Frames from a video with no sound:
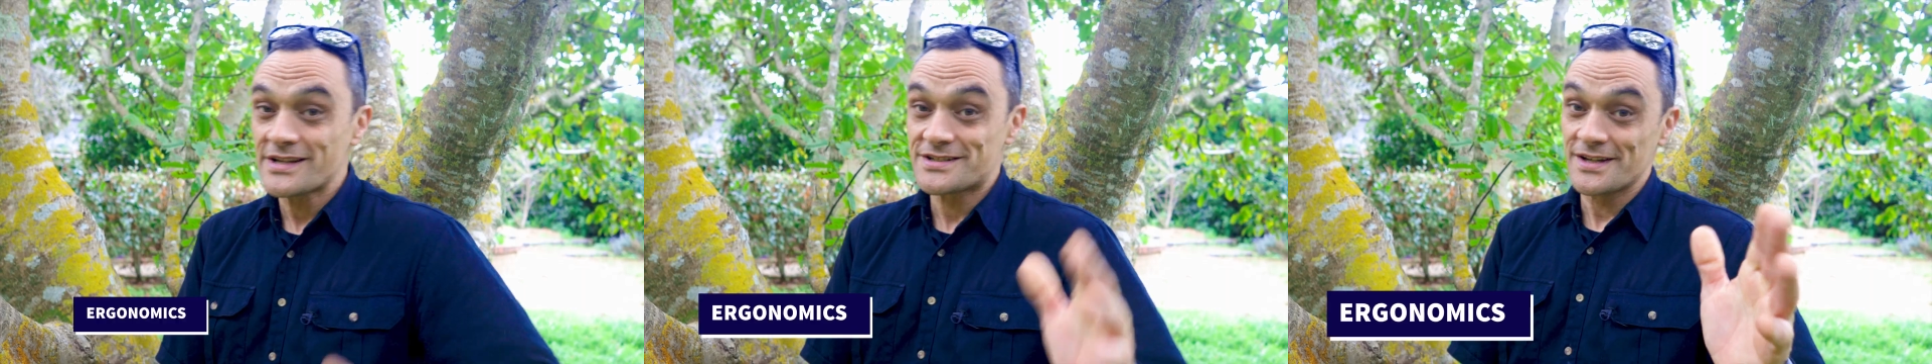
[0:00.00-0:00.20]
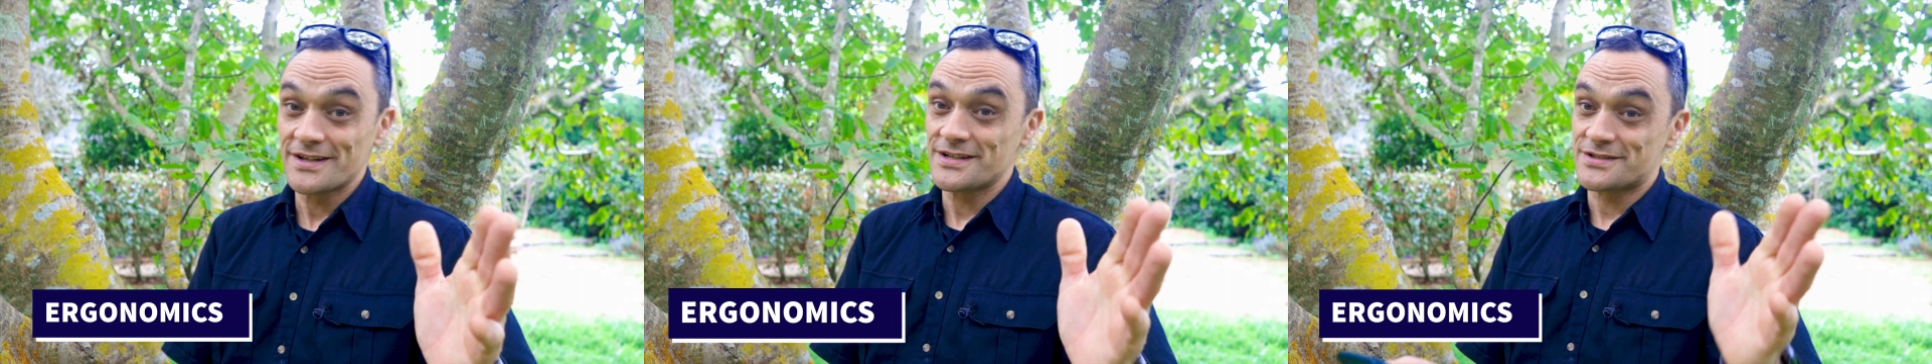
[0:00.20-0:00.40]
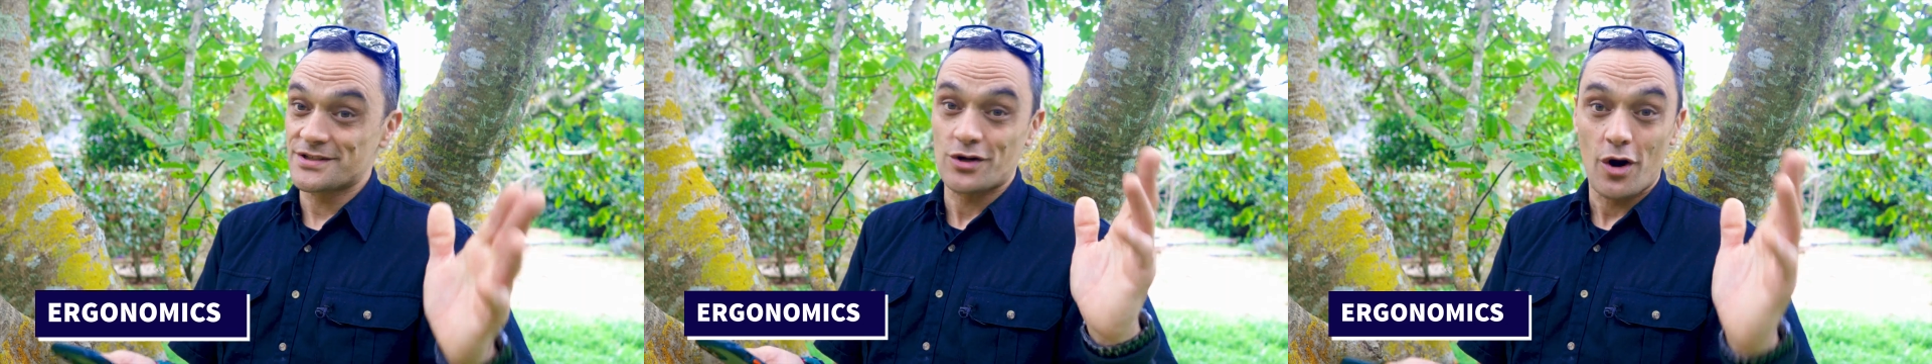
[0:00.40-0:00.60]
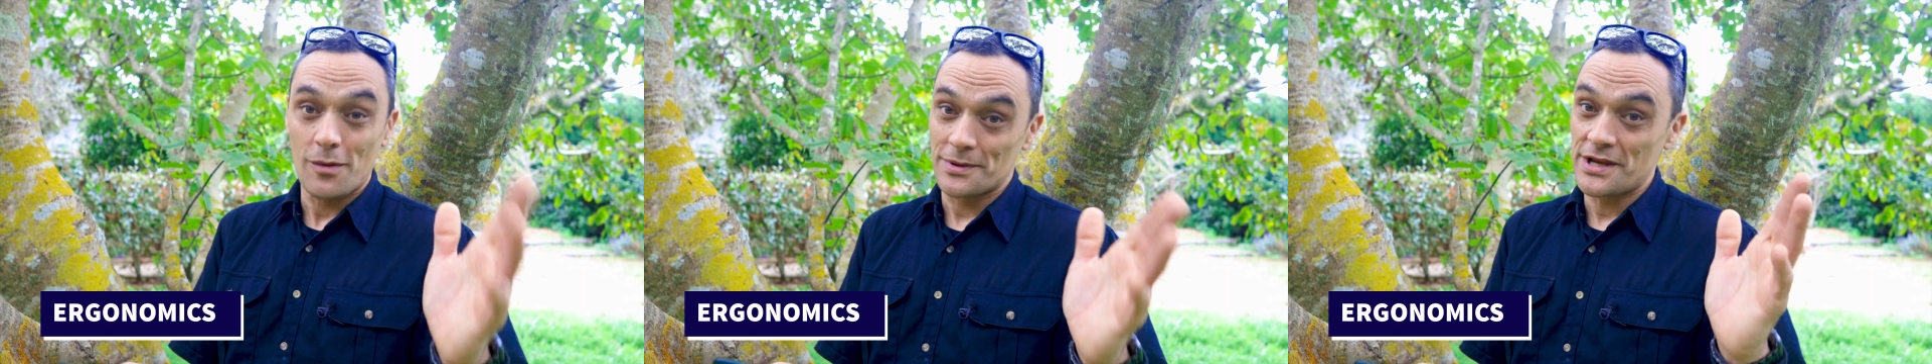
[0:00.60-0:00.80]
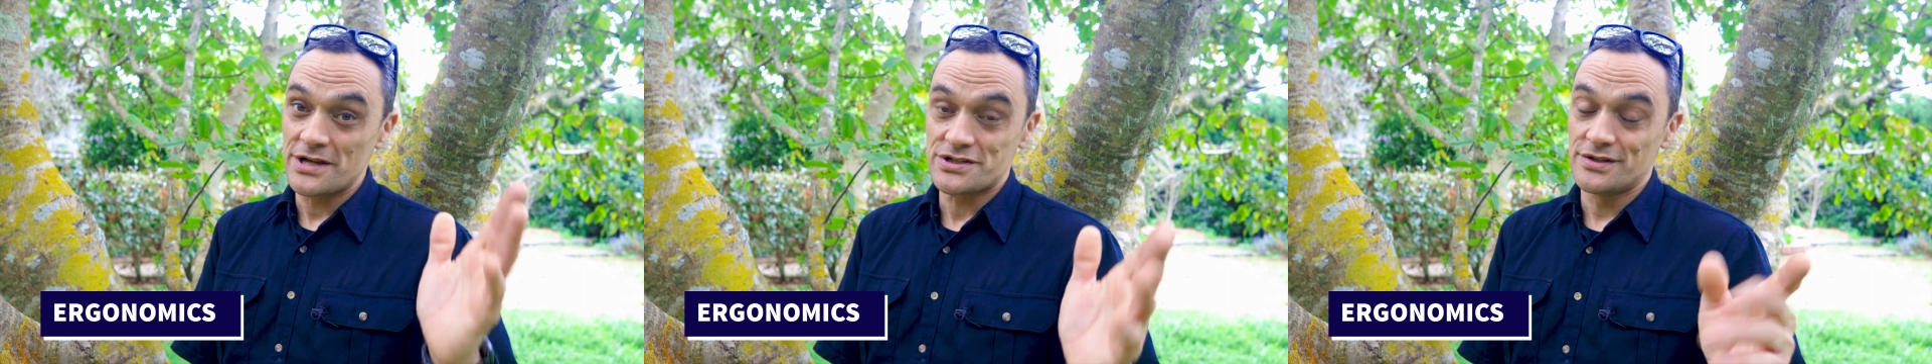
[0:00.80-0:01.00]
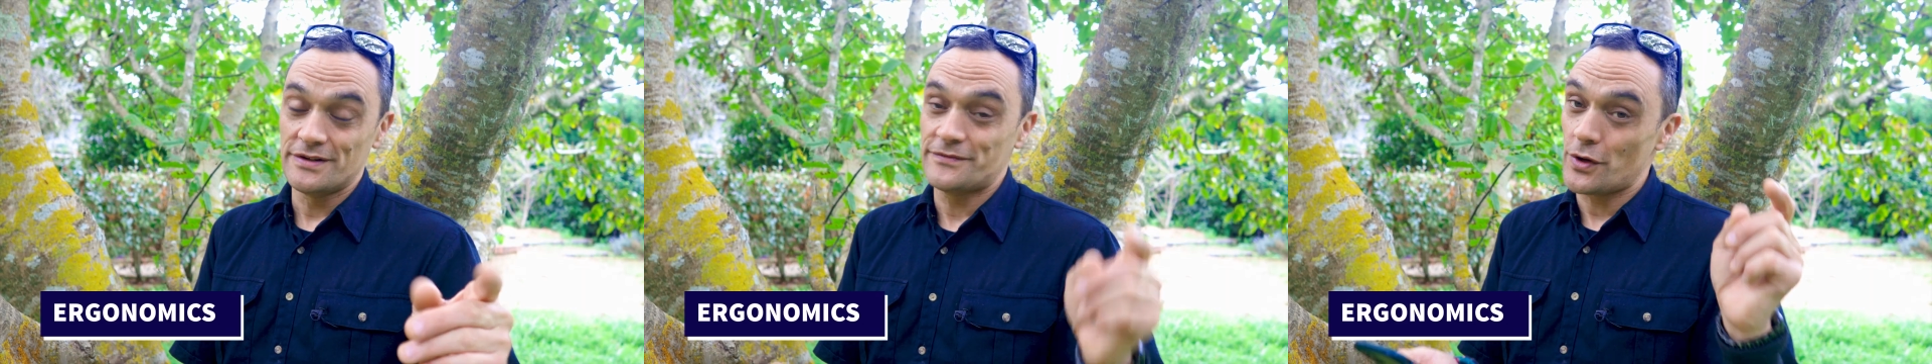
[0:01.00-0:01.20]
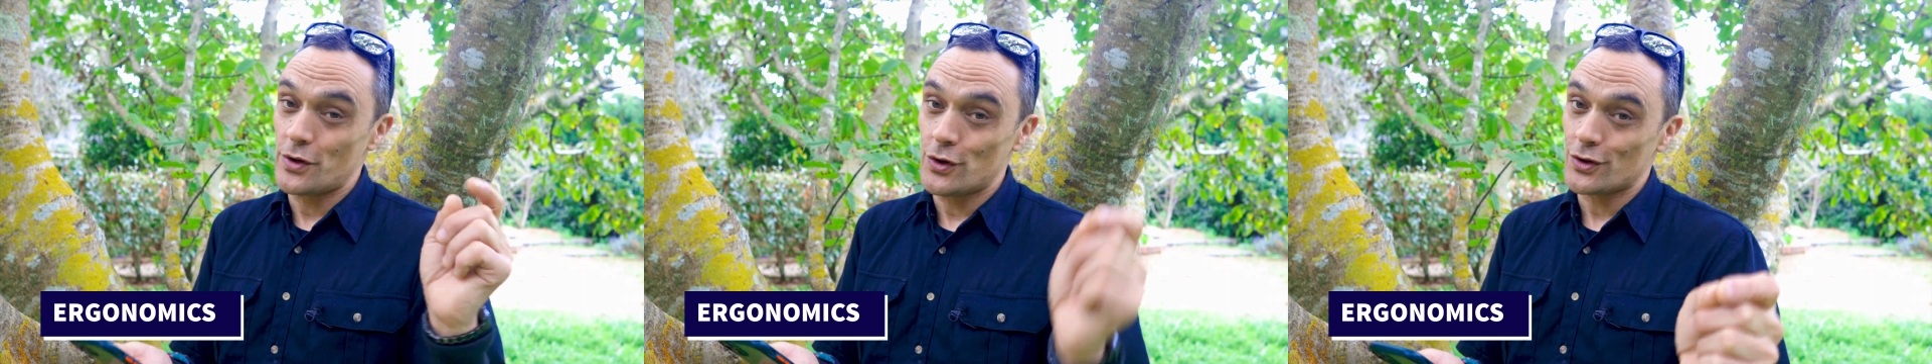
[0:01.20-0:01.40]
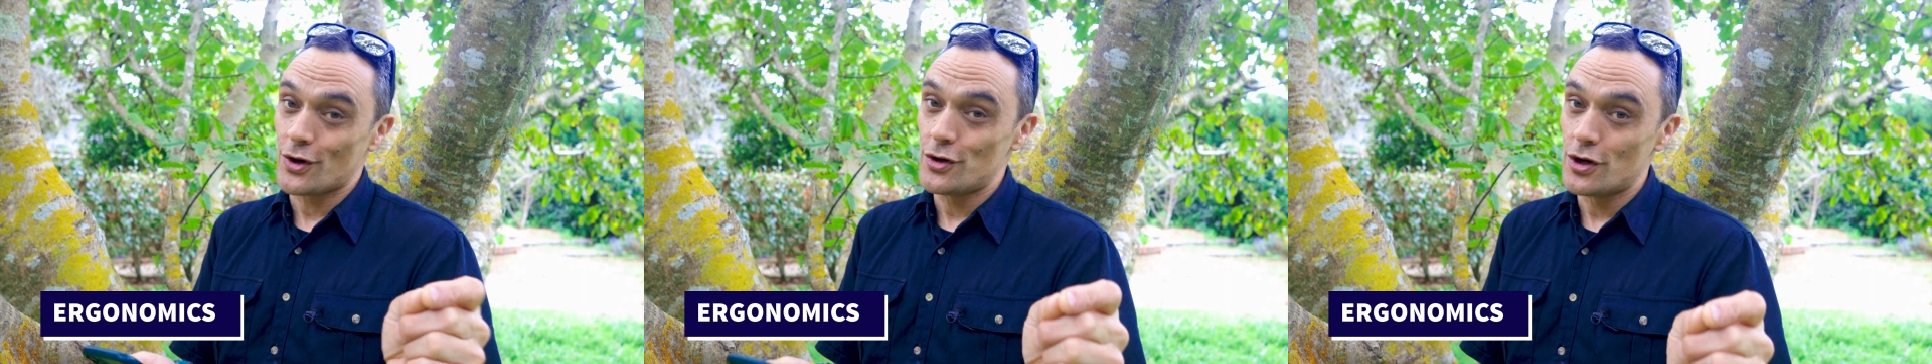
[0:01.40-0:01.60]
next thing is the combination of the
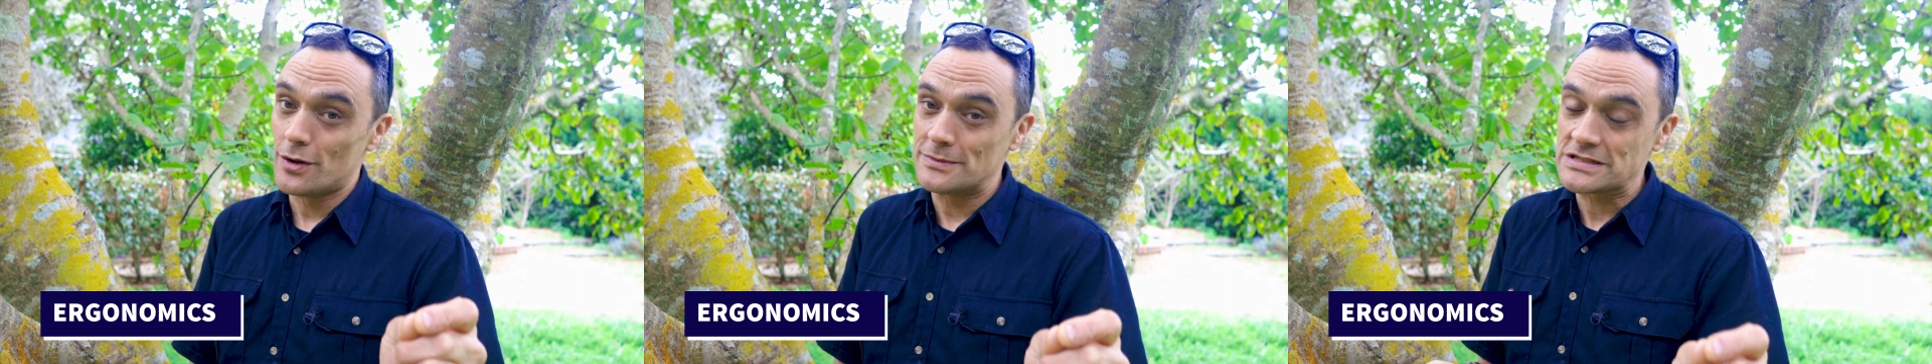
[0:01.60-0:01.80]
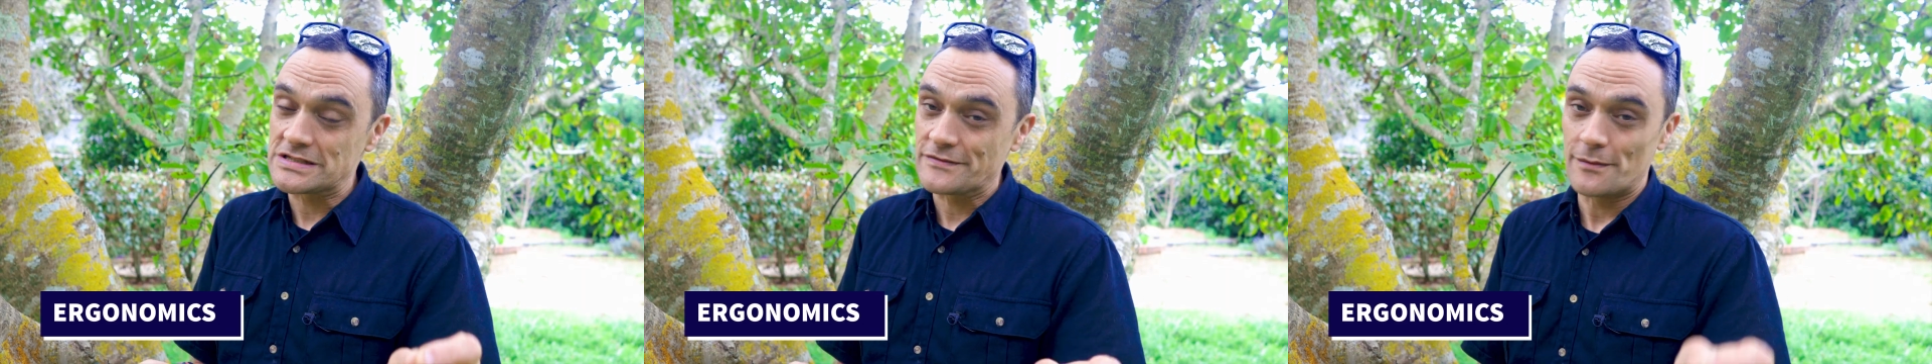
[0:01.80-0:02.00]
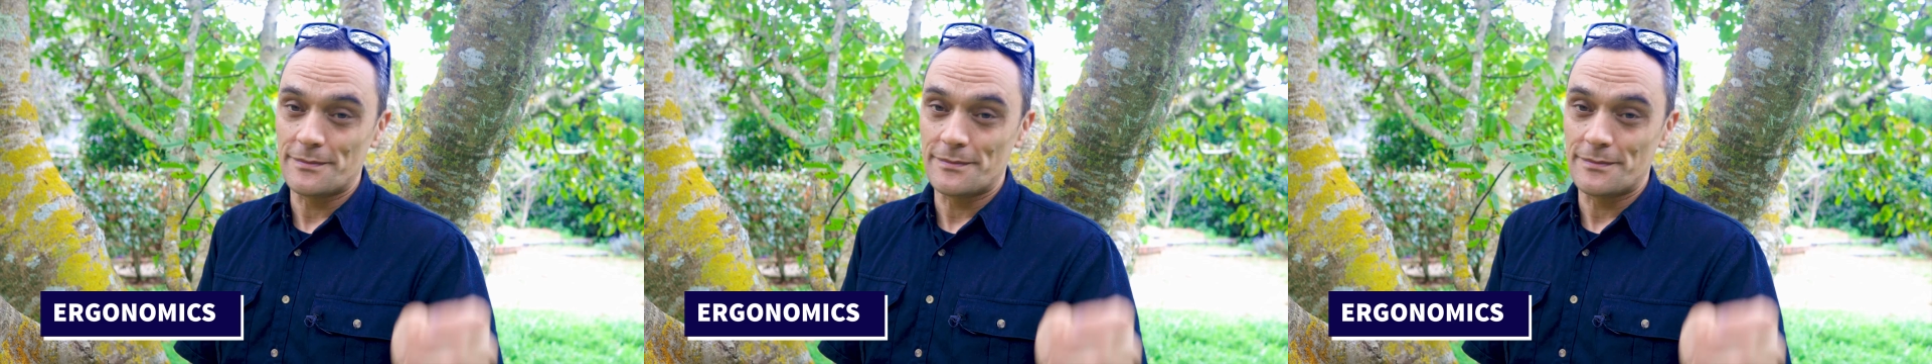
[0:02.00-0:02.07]
ergonomics